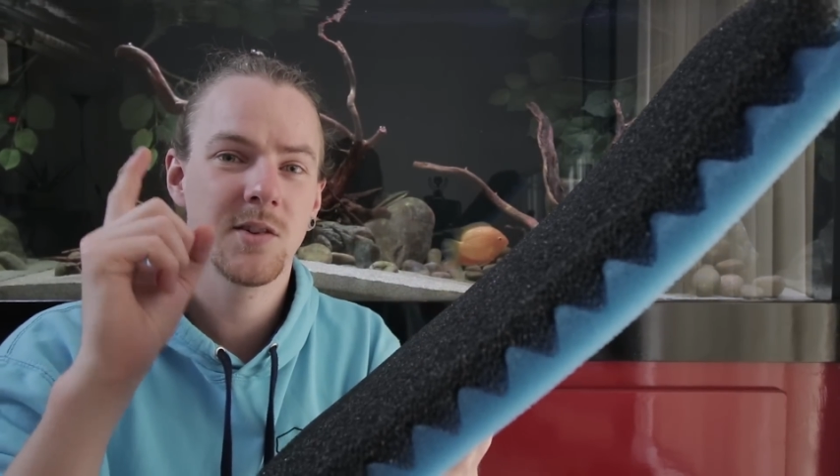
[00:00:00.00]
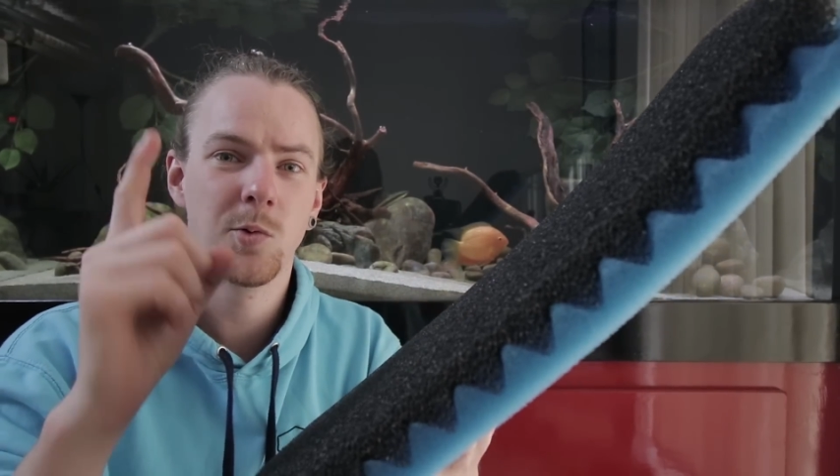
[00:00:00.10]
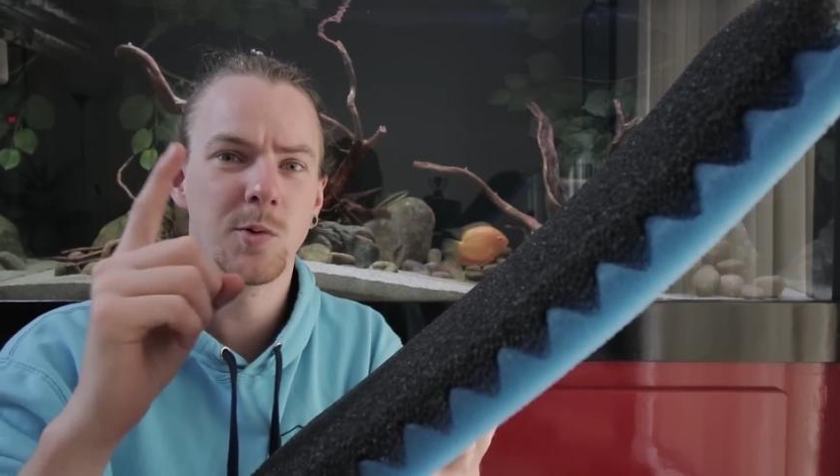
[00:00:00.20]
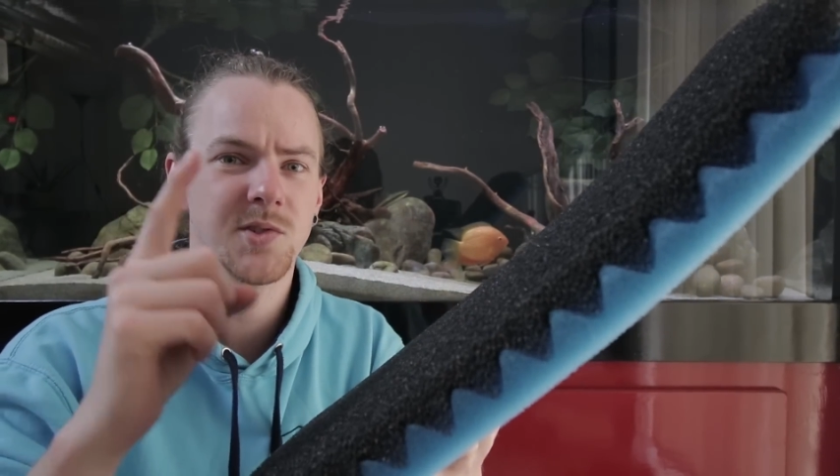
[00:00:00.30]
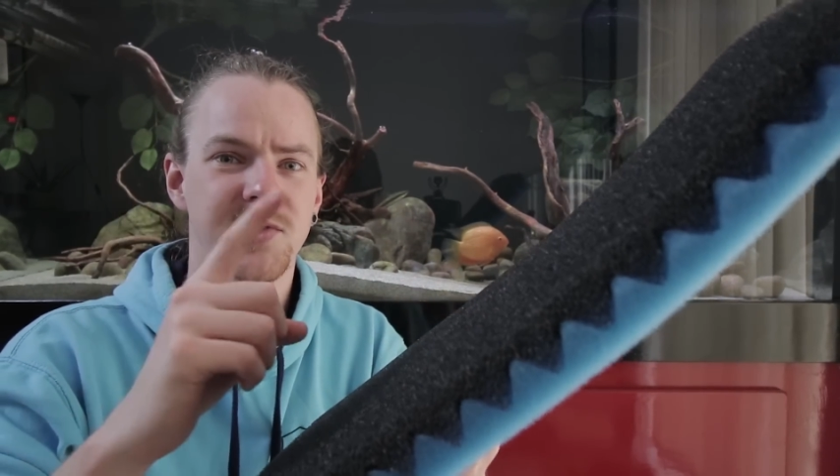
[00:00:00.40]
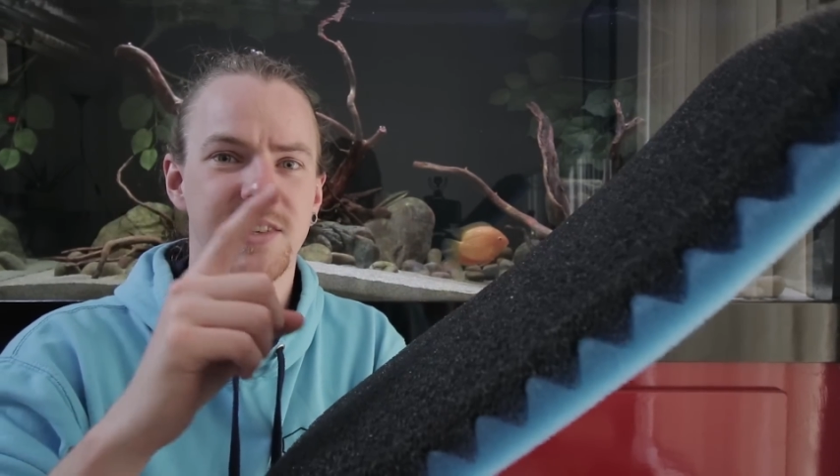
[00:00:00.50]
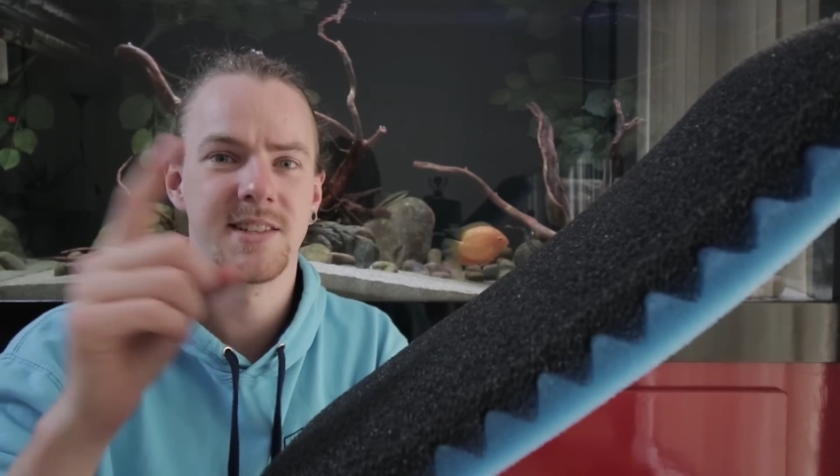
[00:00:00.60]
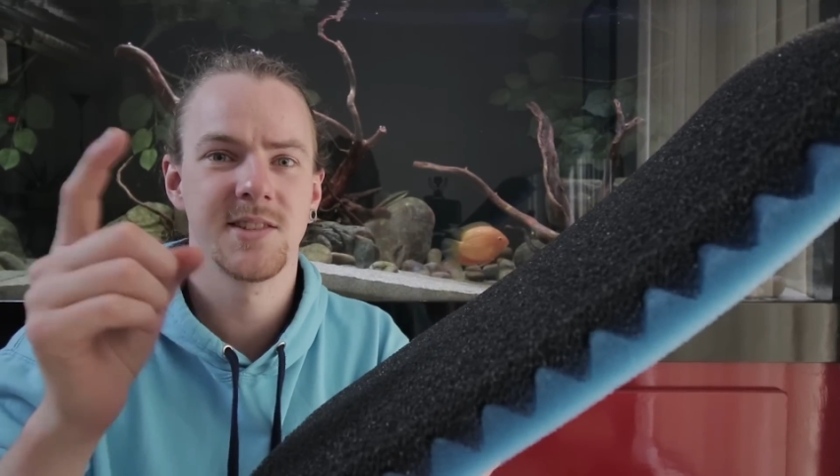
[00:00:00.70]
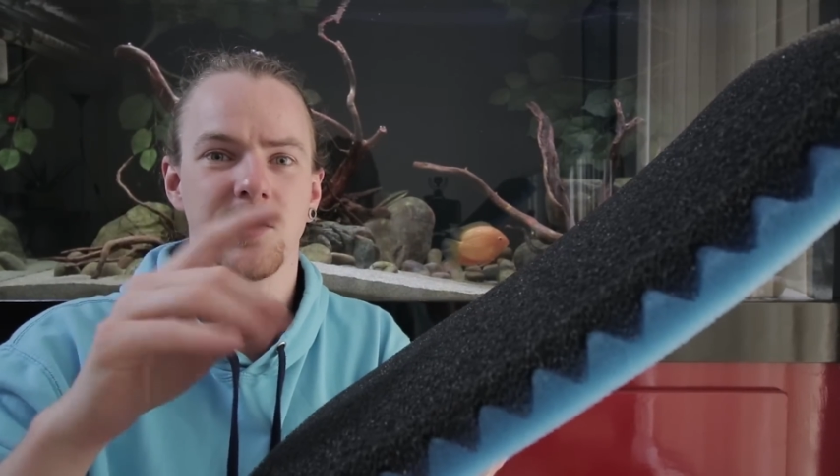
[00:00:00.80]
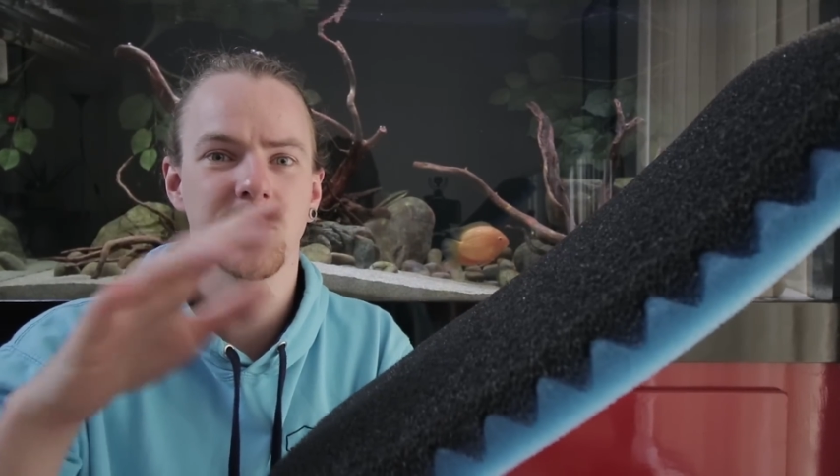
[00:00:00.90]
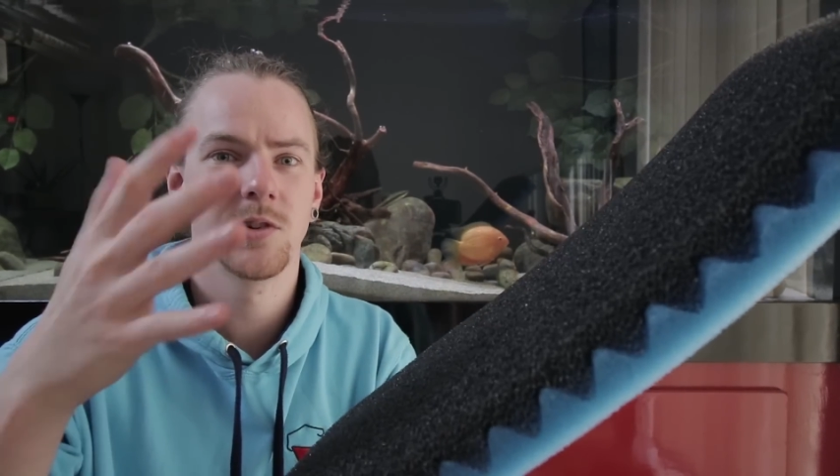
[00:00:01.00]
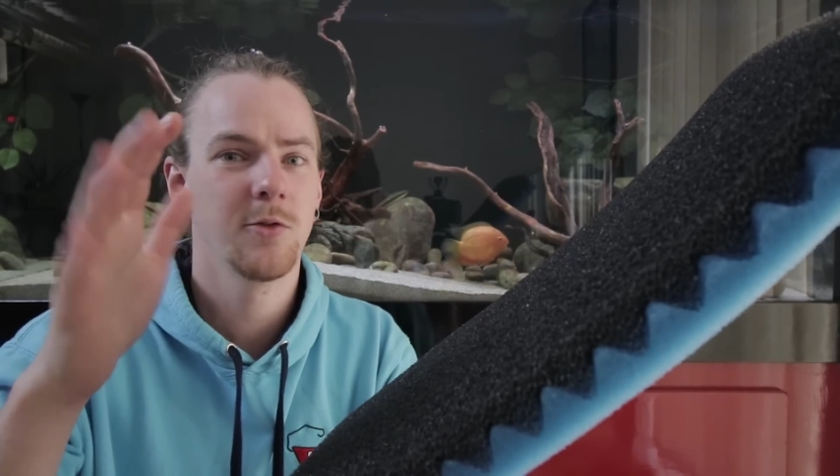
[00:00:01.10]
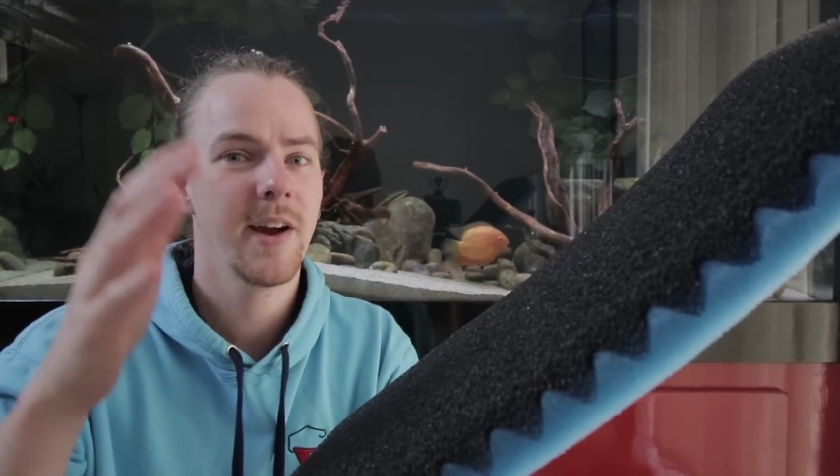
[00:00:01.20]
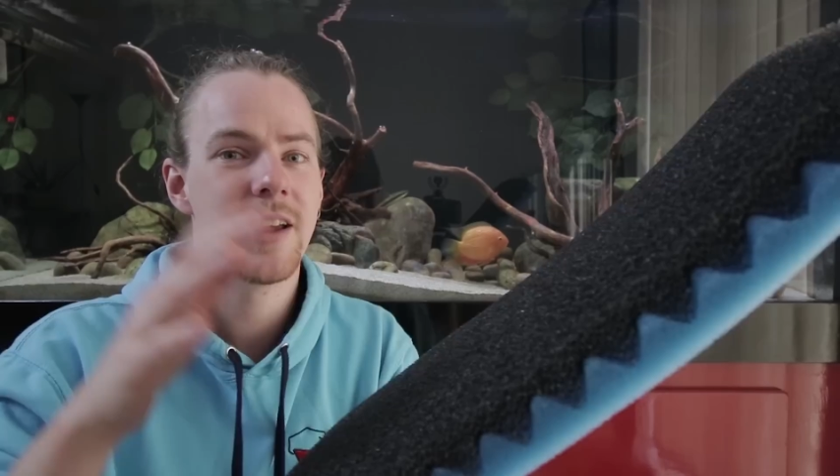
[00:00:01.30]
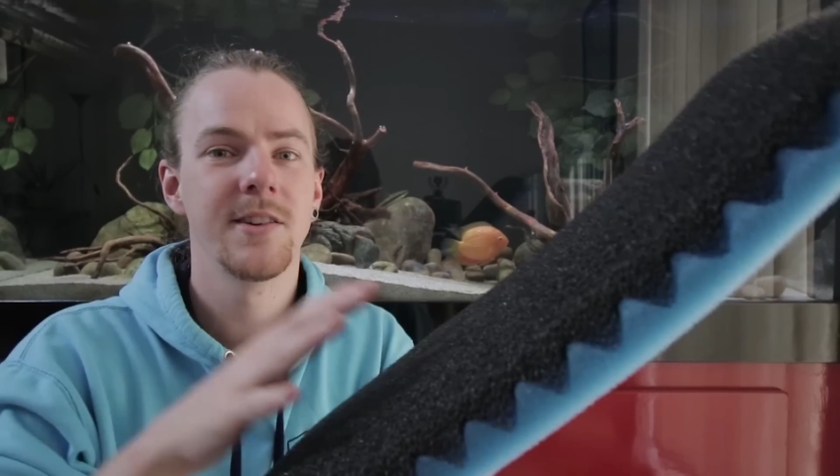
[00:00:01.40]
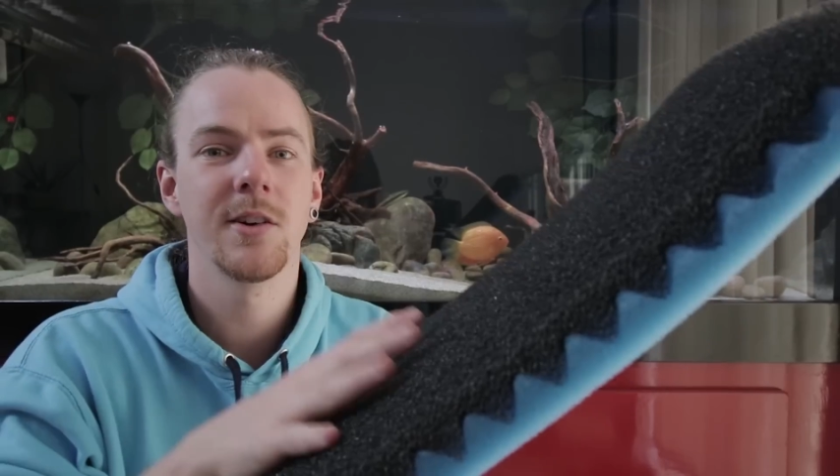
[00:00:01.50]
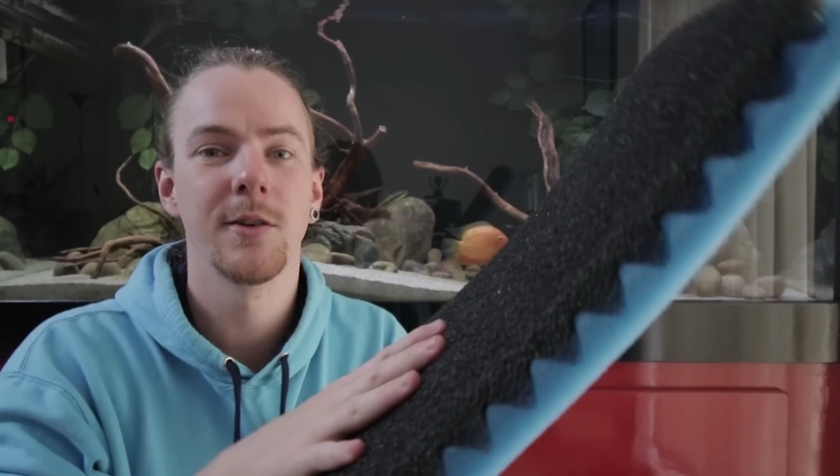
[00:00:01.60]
coarseness or grade